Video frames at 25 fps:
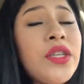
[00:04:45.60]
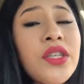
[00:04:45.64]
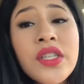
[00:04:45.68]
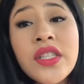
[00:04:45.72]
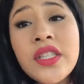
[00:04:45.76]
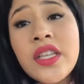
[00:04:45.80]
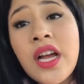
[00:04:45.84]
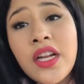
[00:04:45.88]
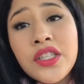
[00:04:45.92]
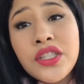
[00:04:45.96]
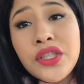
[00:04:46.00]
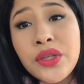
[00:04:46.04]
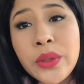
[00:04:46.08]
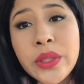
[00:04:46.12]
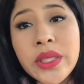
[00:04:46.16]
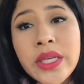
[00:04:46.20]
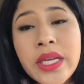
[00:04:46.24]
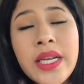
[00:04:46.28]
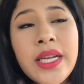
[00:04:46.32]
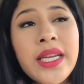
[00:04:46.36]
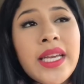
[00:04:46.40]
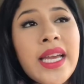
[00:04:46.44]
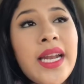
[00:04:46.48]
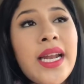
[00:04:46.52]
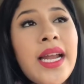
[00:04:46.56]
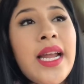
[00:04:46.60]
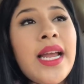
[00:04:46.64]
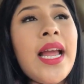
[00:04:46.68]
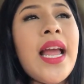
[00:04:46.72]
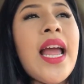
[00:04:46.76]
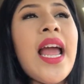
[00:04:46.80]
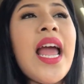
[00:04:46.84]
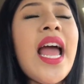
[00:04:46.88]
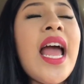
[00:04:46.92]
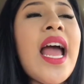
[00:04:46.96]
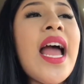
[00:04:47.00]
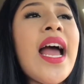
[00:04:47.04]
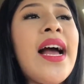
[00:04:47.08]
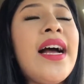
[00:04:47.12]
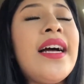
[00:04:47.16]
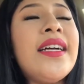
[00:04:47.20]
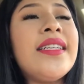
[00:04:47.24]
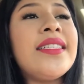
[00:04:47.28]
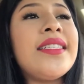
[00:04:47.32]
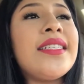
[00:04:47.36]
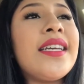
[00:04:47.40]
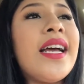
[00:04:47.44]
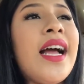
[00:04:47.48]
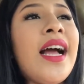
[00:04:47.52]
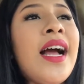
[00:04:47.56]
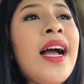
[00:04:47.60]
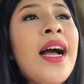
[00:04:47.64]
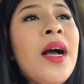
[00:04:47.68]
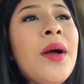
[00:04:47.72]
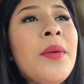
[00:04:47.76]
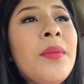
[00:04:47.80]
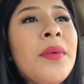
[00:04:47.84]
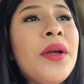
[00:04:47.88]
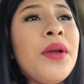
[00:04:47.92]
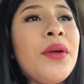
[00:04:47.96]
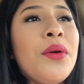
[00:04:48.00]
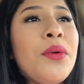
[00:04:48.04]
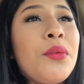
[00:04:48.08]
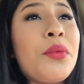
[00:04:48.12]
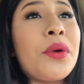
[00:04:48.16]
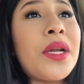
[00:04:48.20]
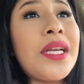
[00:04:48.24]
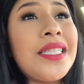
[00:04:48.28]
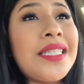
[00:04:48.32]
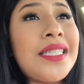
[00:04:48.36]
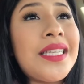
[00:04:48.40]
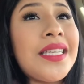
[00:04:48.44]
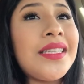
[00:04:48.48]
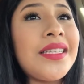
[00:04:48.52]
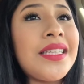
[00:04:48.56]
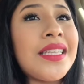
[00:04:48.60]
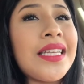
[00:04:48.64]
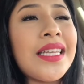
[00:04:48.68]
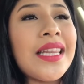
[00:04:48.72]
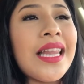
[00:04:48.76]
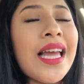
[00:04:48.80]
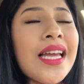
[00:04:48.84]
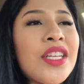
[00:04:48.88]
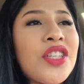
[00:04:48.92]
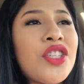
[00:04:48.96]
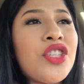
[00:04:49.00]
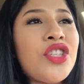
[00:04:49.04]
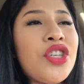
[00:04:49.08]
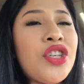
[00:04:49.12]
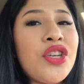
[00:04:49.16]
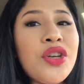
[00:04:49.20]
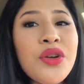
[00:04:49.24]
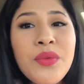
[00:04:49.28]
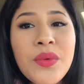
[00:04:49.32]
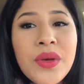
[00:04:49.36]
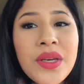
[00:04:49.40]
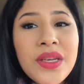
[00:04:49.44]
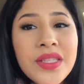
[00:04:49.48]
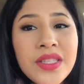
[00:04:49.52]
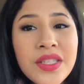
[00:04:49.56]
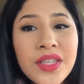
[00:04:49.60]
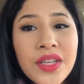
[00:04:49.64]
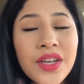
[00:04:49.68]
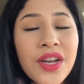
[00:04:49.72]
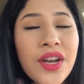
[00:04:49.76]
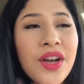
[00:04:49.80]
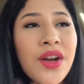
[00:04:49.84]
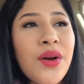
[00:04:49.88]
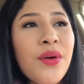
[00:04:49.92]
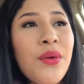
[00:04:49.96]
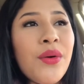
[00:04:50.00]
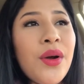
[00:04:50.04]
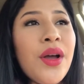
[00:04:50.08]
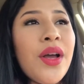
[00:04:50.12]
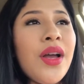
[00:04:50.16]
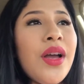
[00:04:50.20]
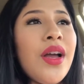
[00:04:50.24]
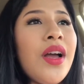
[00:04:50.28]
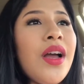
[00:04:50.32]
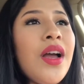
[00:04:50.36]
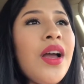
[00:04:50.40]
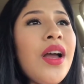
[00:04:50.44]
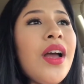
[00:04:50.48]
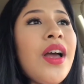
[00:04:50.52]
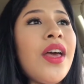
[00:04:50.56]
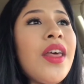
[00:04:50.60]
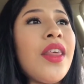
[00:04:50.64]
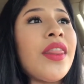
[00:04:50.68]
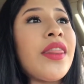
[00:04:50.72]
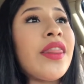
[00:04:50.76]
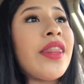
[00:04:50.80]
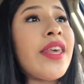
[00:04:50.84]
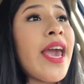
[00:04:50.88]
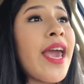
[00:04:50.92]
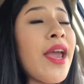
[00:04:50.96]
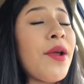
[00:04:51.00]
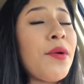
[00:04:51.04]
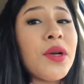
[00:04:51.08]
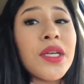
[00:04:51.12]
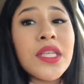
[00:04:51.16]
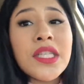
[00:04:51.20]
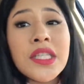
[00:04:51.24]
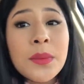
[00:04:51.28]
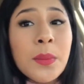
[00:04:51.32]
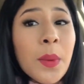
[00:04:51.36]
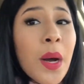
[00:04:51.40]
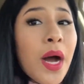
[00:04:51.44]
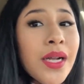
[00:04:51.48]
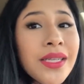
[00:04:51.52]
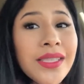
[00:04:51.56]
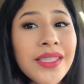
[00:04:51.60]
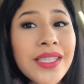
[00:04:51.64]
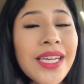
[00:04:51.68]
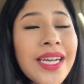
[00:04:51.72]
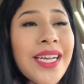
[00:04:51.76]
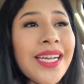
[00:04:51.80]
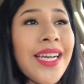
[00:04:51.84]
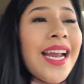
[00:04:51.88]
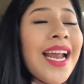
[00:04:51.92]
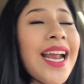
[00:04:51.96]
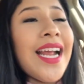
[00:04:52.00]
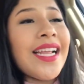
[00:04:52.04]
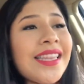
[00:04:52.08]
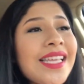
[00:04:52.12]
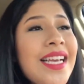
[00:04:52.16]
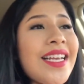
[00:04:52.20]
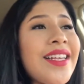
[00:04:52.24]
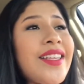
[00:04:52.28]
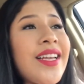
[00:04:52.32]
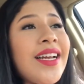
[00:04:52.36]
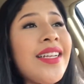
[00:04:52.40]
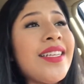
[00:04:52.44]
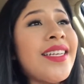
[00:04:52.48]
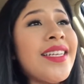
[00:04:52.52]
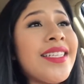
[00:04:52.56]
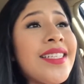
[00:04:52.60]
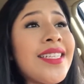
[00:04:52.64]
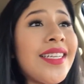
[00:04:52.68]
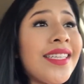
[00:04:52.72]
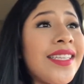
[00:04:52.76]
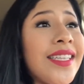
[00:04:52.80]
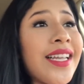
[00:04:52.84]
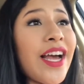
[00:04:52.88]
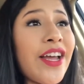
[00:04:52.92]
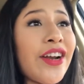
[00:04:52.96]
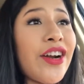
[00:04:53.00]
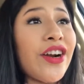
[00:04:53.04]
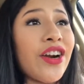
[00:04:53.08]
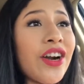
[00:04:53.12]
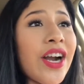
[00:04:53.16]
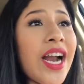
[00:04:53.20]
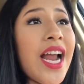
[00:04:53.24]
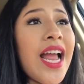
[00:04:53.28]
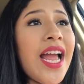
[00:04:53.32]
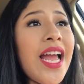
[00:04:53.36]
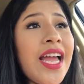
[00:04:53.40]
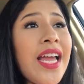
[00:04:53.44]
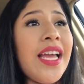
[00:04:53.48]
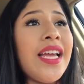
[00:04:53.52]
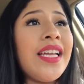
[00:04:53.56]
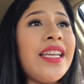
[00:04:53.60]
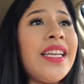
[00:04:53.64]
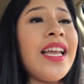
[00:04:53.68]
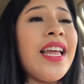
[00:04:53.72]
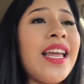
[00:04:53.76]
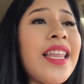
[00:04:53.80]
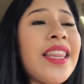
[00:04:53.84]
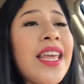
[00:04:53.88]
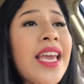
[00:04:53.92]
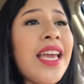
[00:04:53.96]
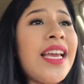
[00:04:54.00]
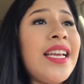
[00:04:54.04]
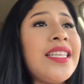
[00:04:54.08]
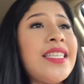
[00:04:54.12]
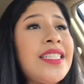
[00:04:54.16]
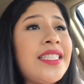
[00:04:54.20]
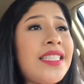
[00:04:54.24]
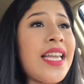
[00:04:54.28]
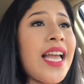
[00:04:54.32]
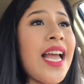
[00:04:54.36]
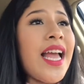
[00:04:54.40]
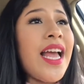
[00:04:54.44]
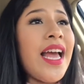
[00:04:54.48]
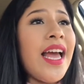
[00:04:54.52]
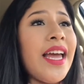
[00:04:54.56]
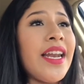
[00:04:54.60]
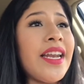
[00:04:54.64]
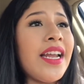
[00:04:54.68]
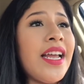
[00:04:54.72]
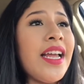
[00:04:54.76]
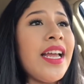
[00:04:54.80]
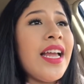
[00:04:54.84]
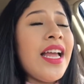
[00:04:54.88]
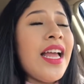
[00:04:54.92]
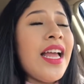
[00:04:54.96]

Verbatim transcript: We just thought she wasn't gonna get it. And um, recently, like two weeks ago, they responded and they sent us a letter and they said